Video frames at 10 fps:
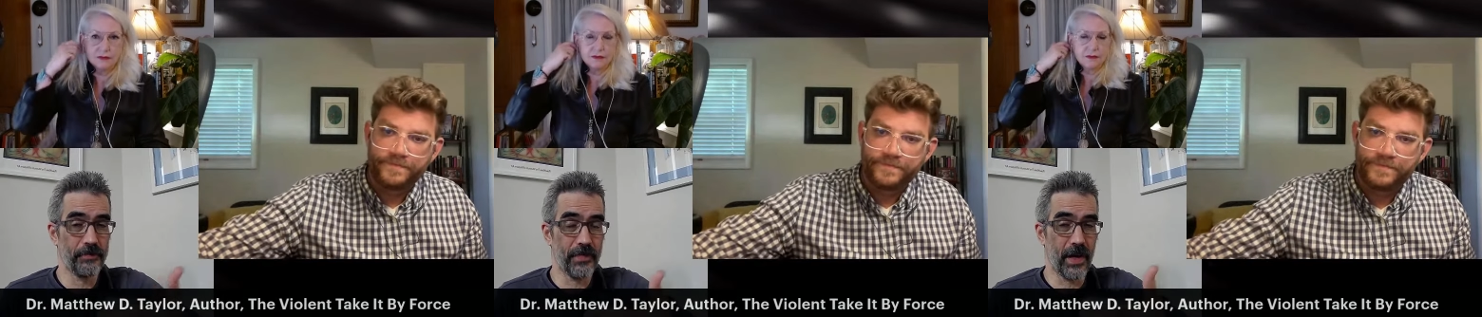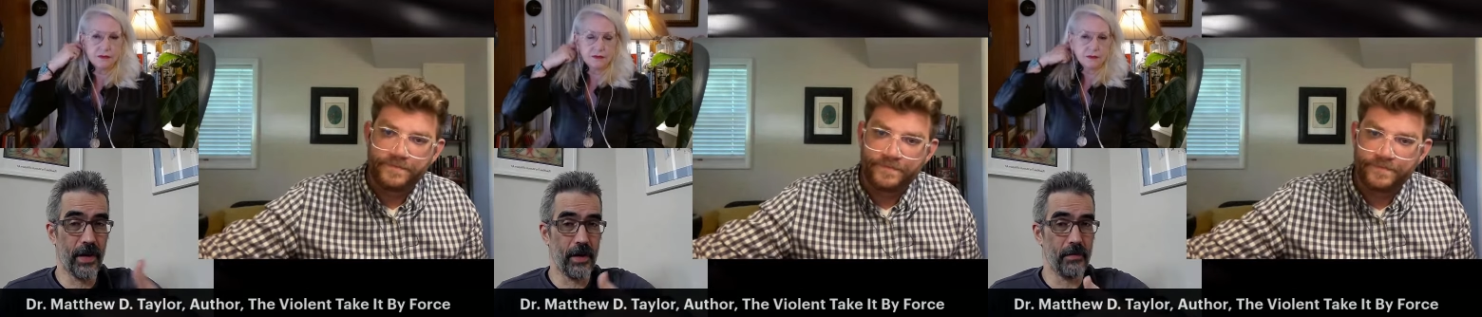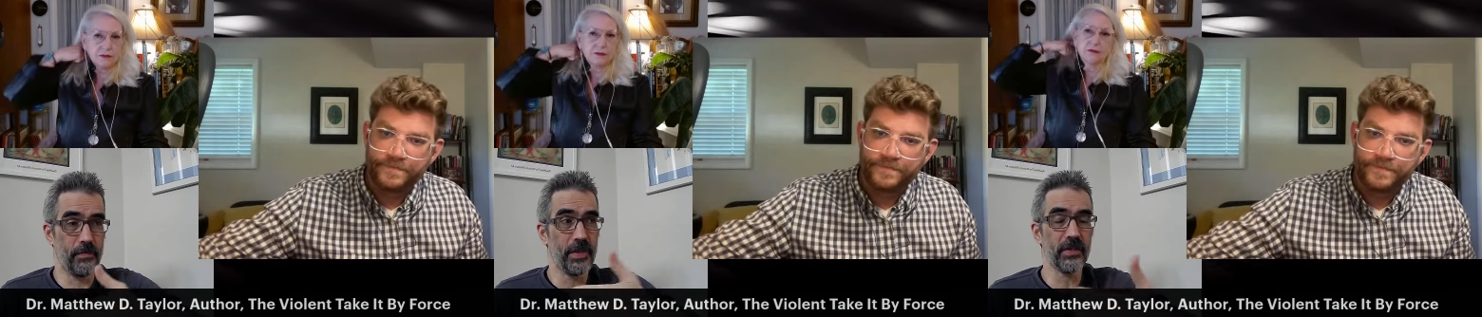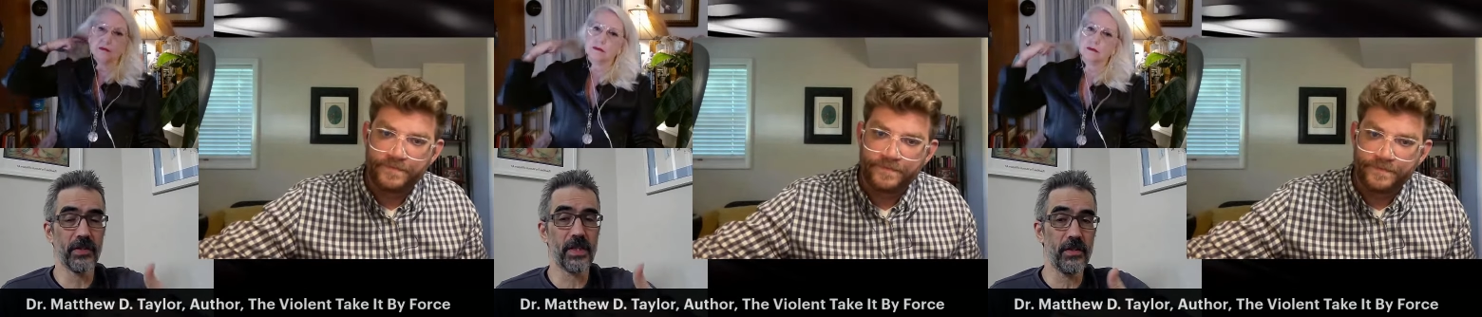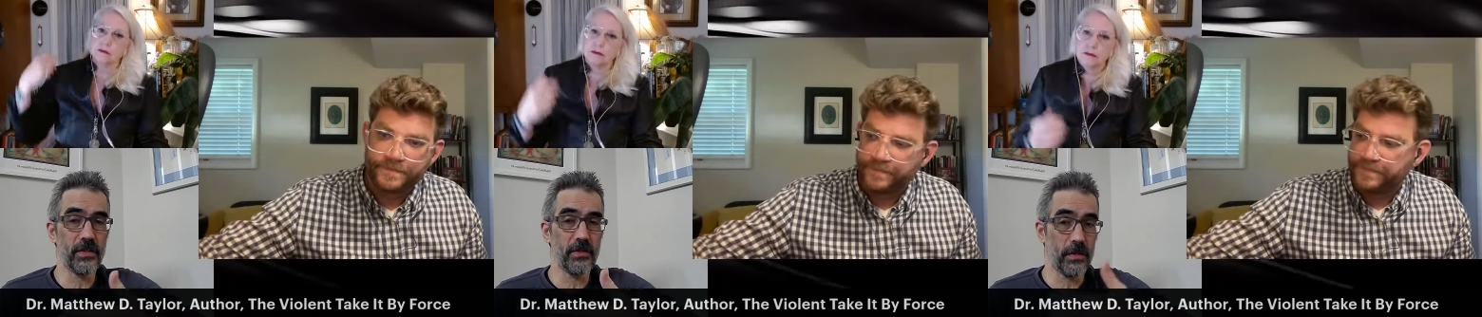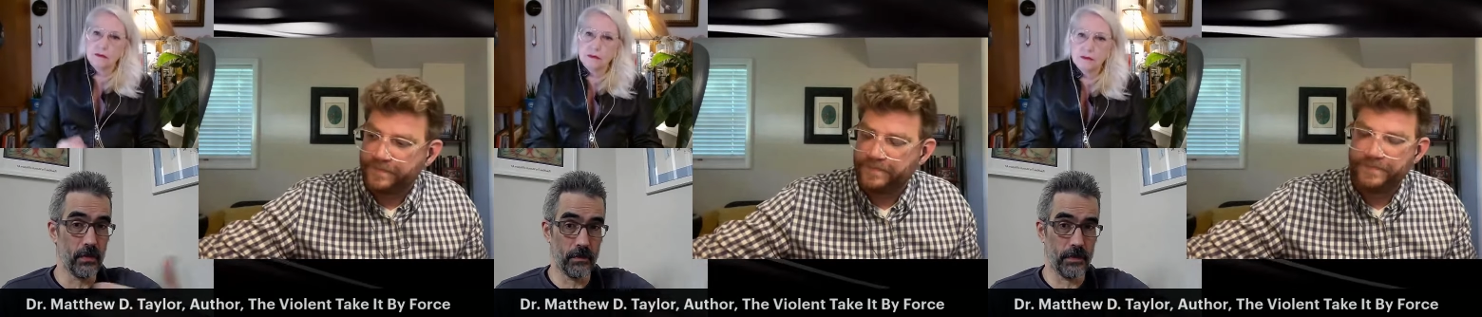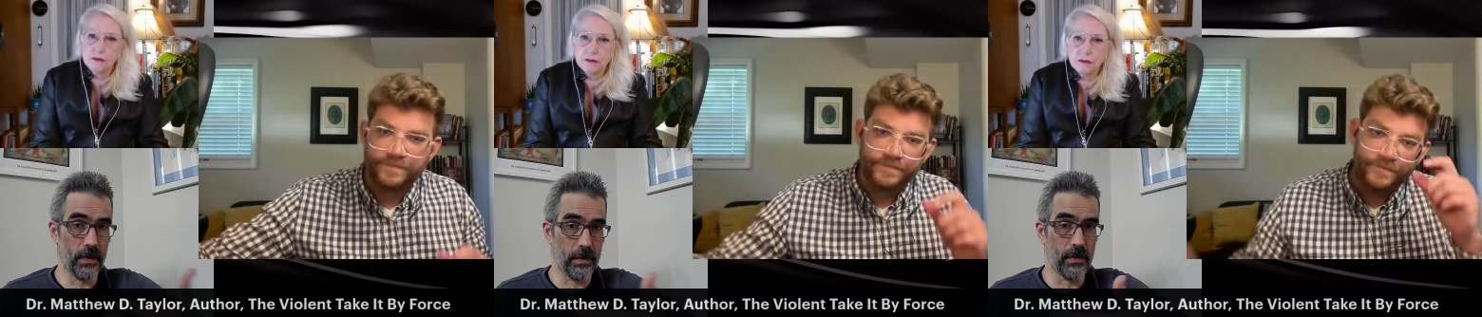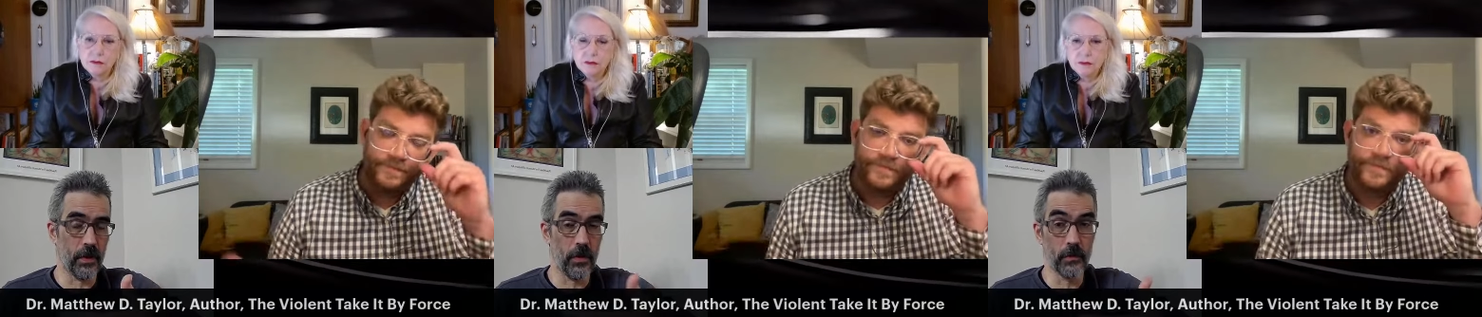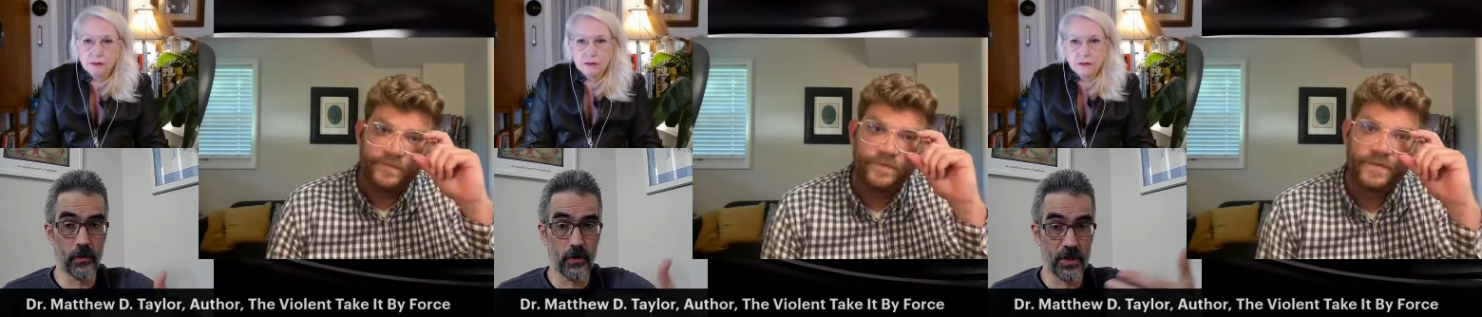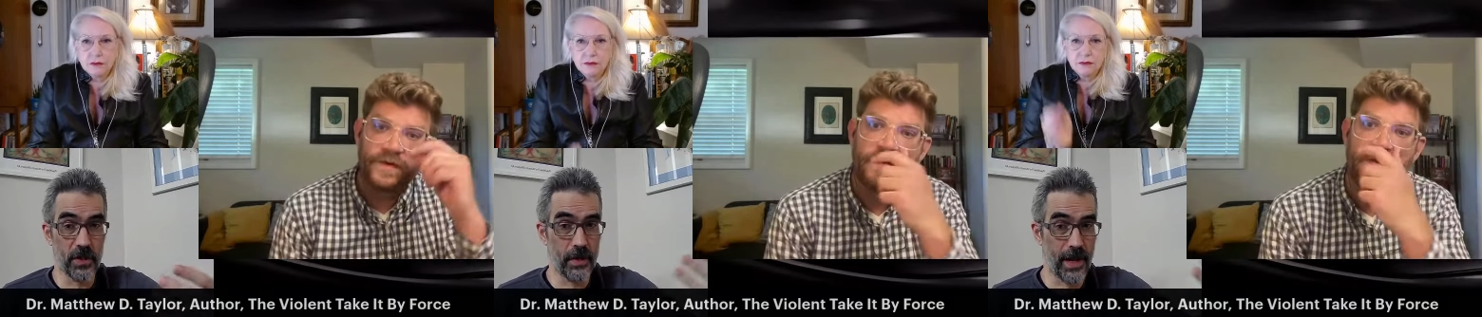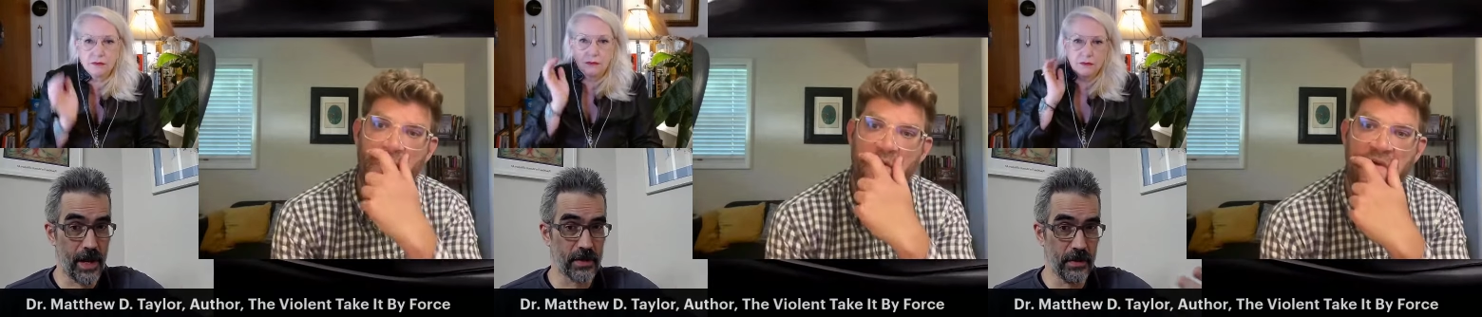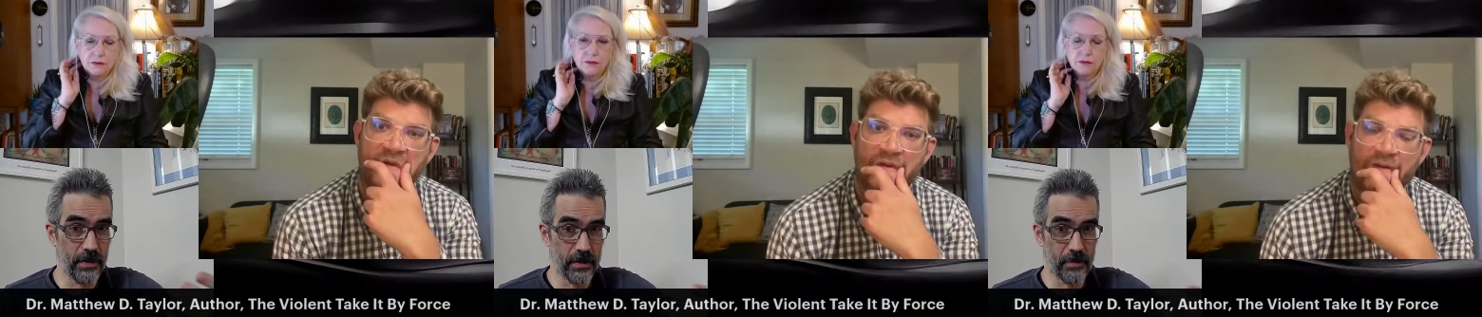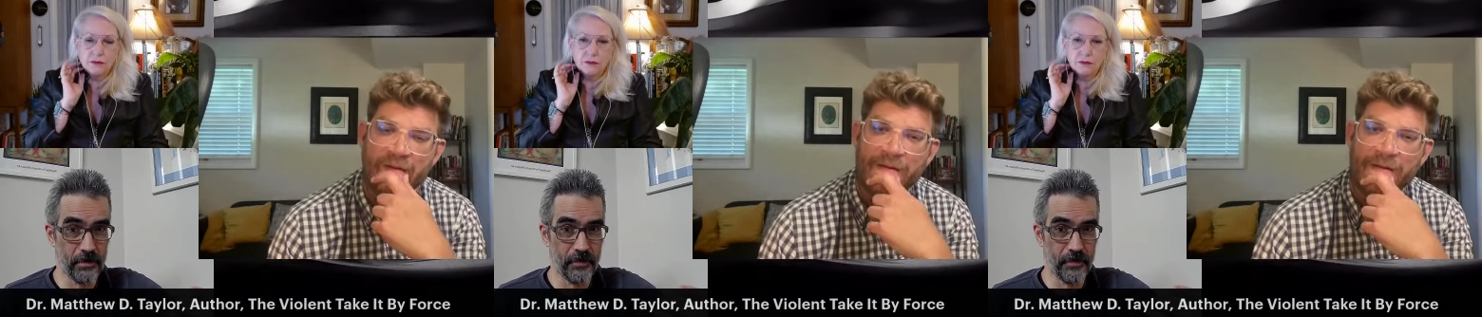Speaker 1: um, built into the, the term christian nationalism